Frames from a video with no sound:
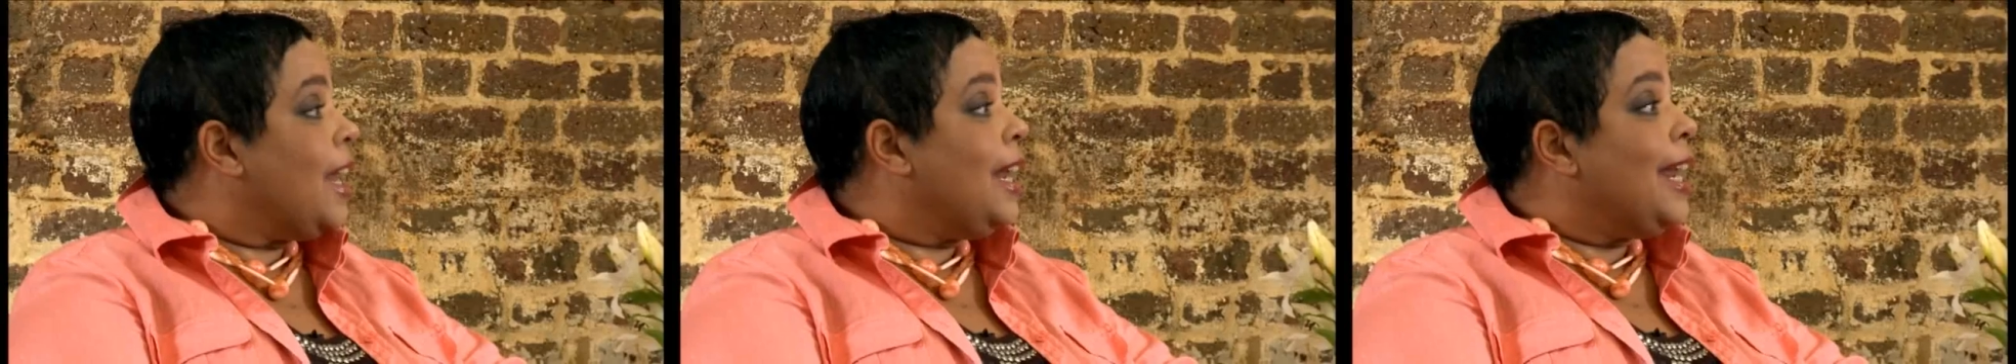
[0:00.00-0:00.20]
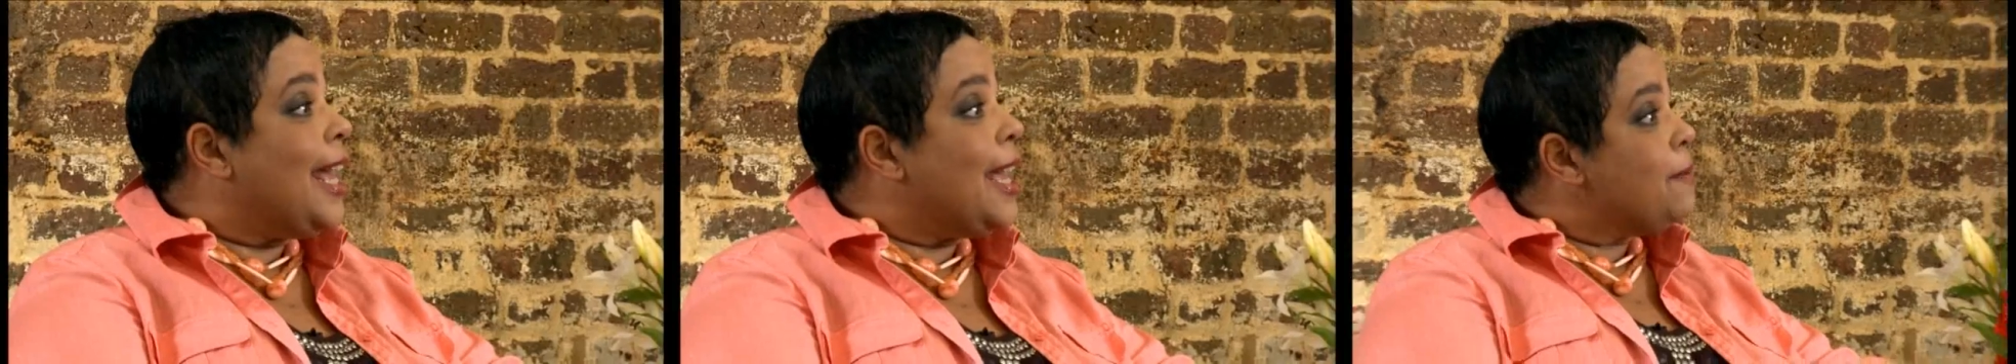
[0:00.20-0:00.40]

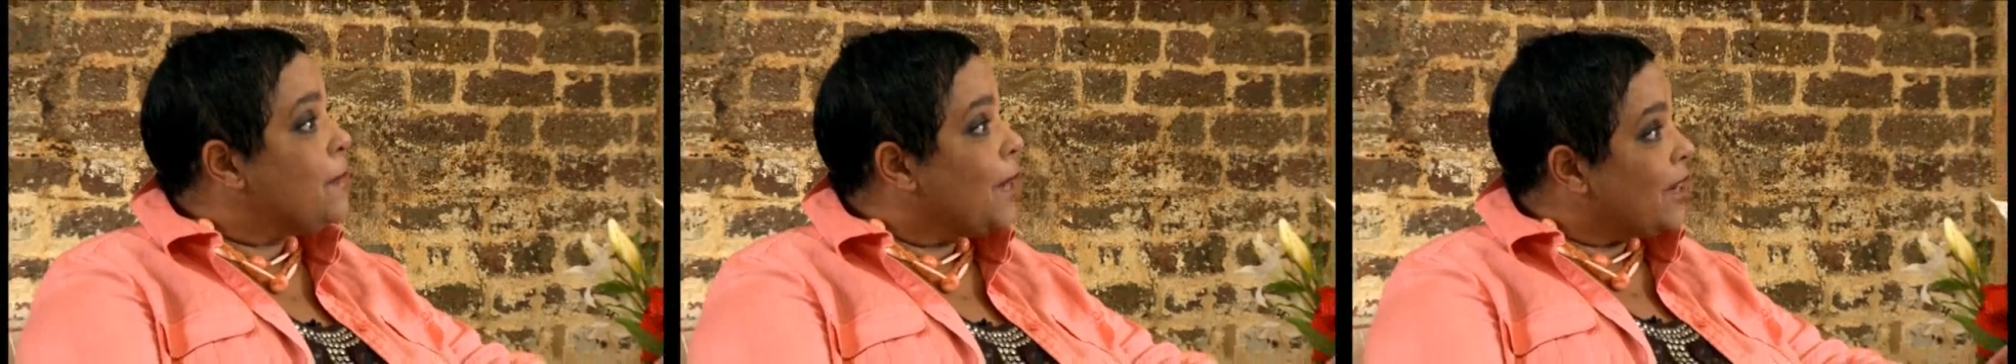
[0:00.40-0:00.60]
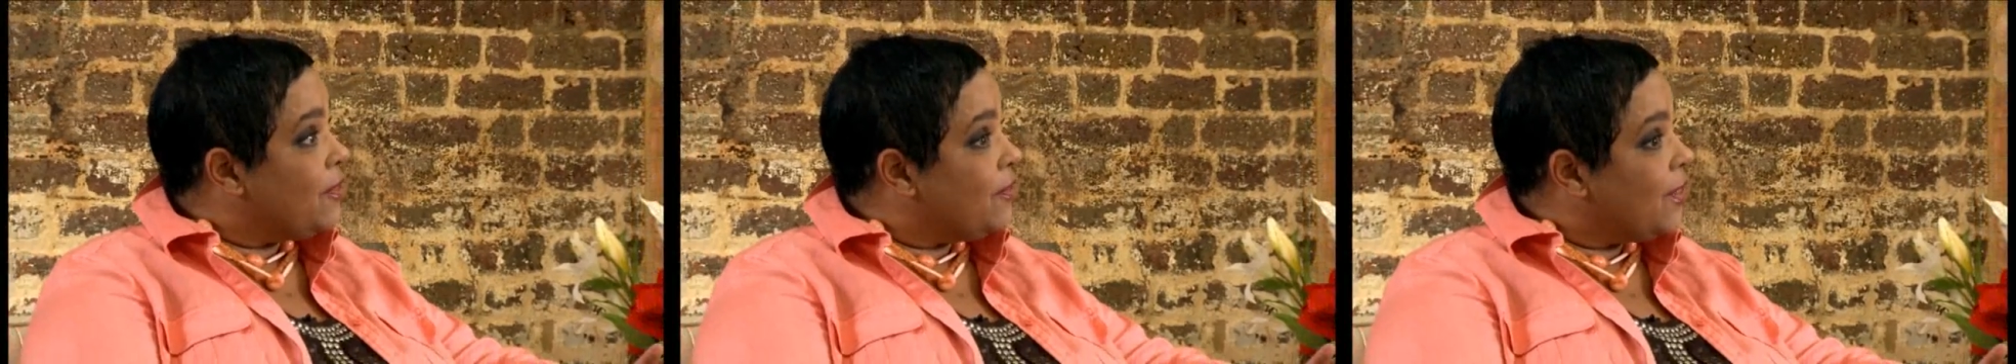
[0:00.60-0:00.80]
allay
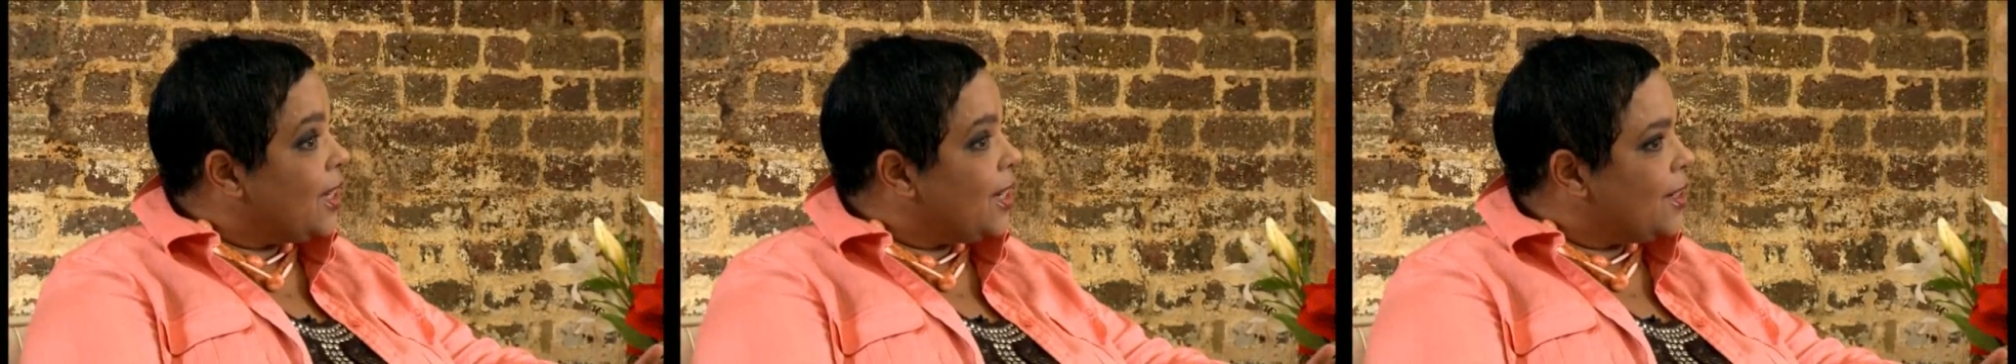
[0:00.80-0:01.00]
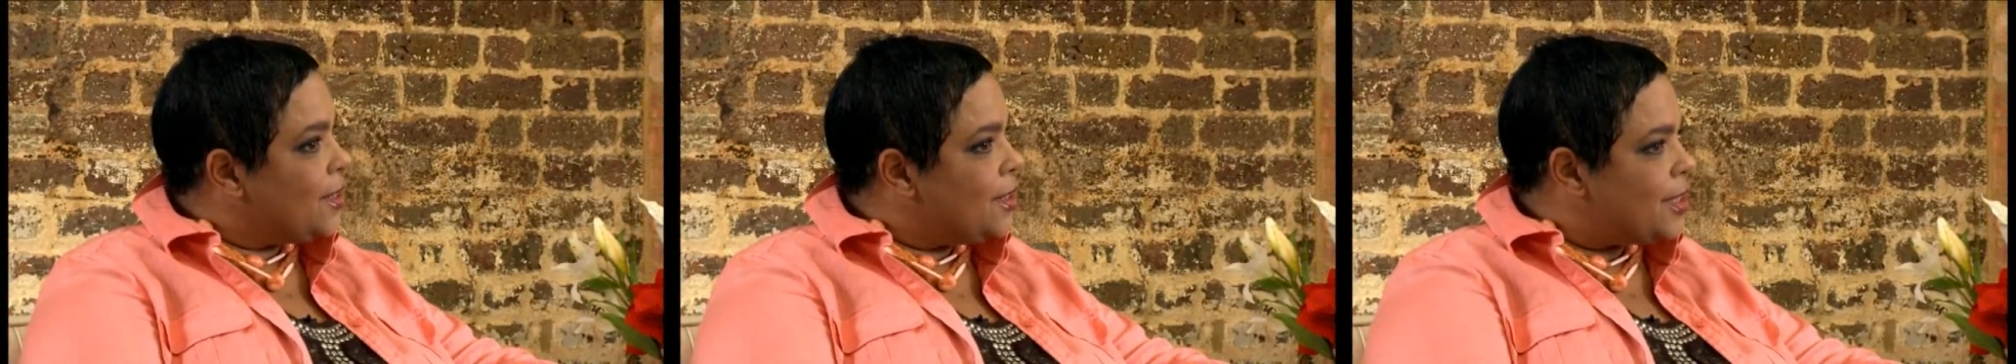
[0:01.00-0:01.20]
my
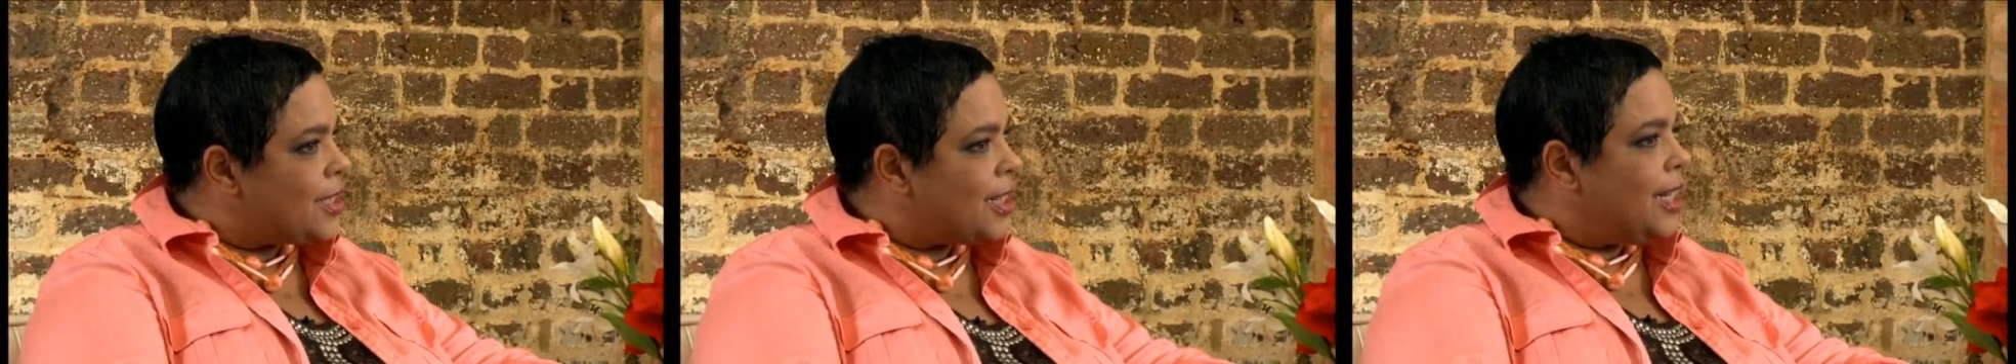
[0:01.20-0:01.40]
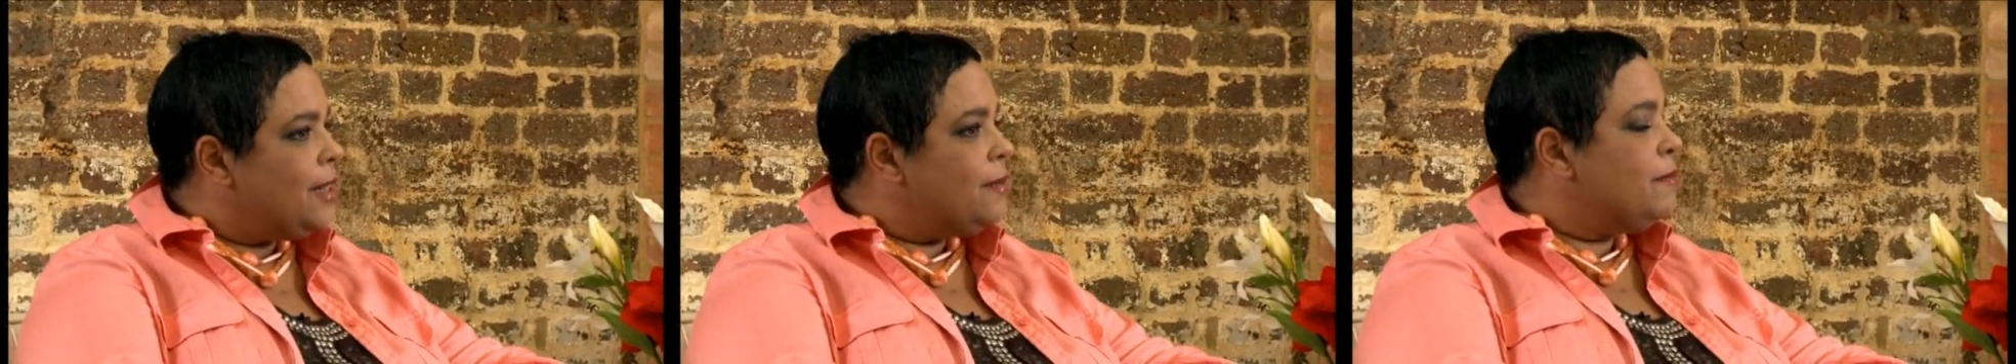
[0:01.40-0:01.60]
fears.
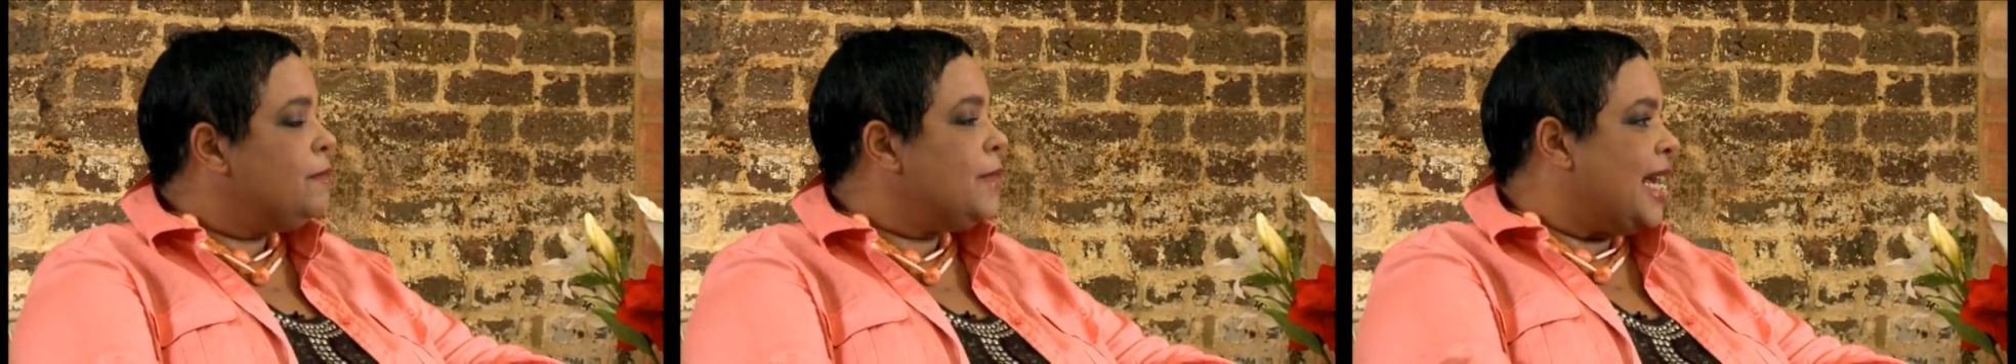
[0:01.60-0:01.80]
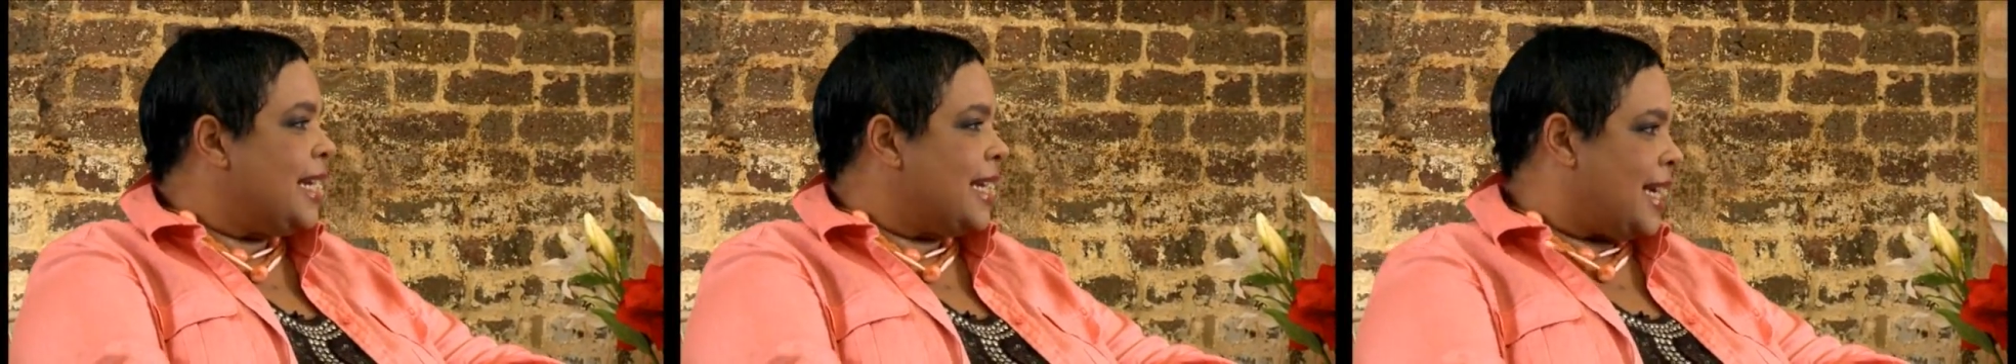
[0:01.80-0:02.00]

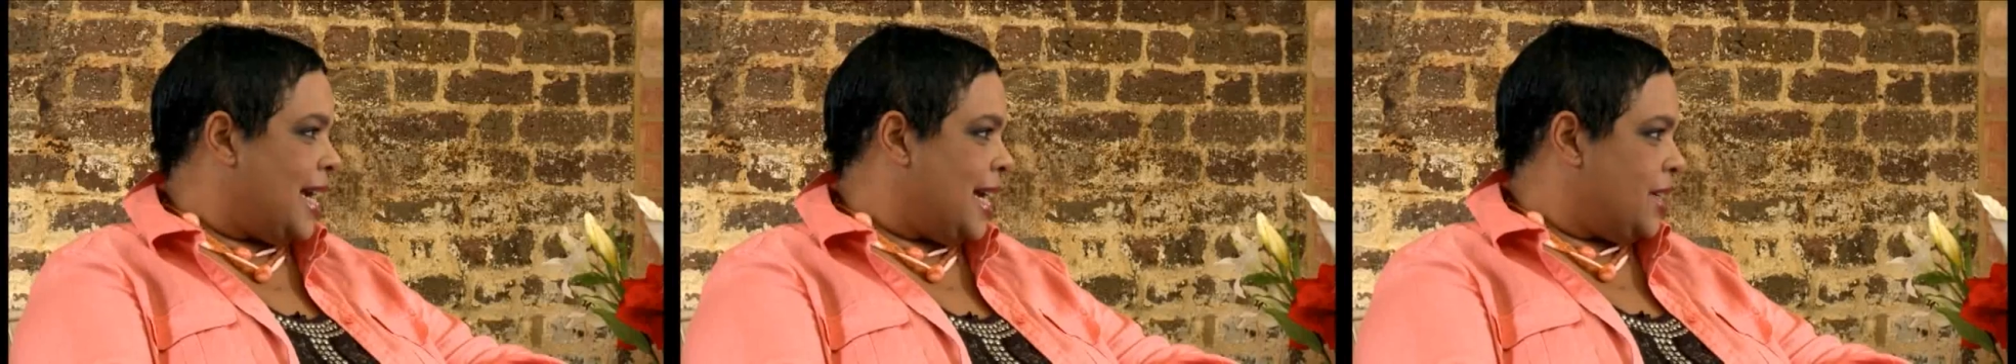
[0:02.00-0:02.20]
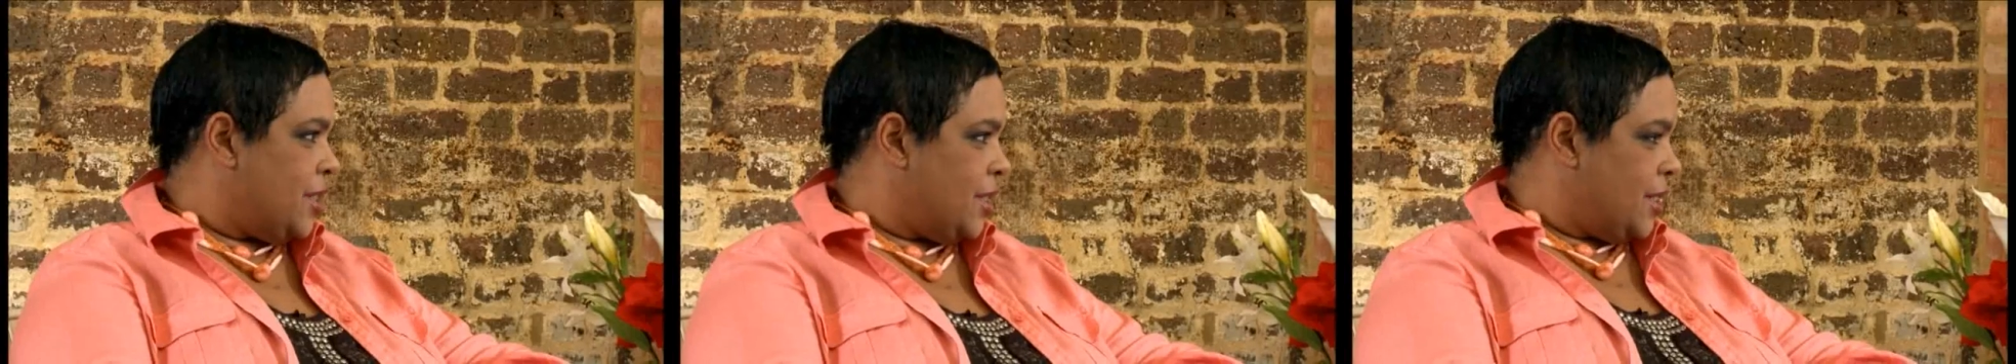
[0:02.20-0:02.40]

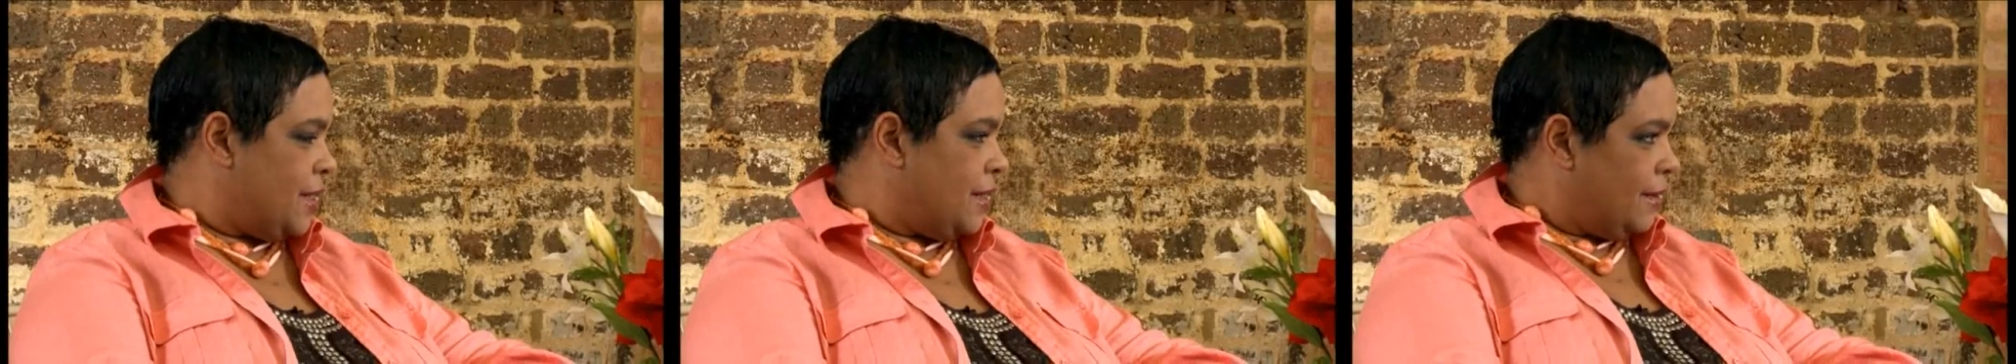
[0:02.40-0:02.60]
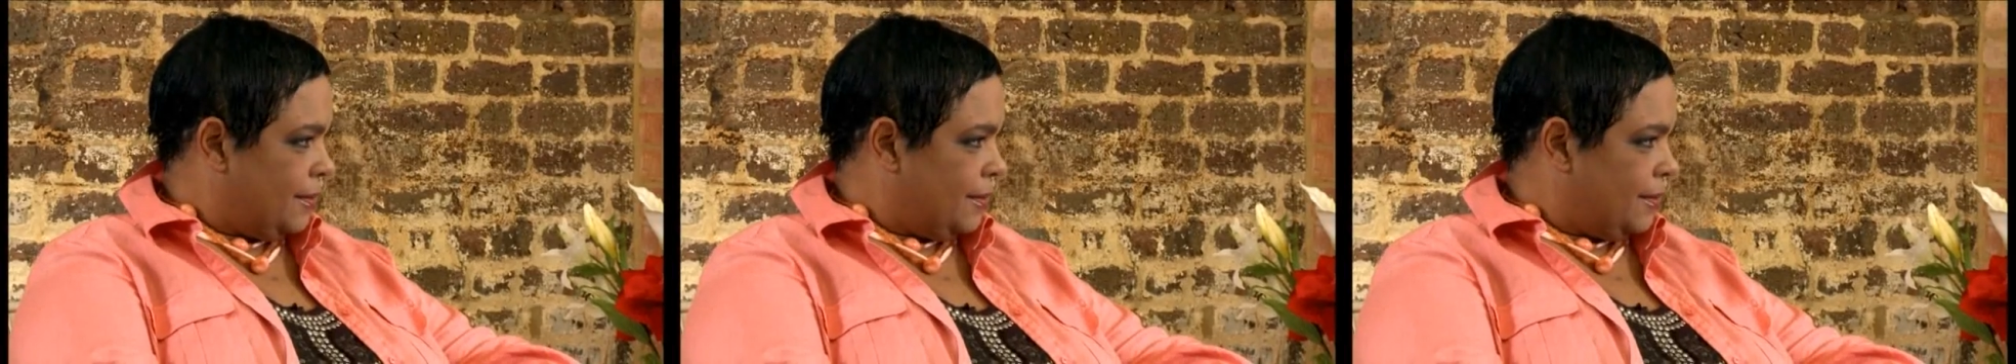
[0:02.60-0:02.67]
Medication.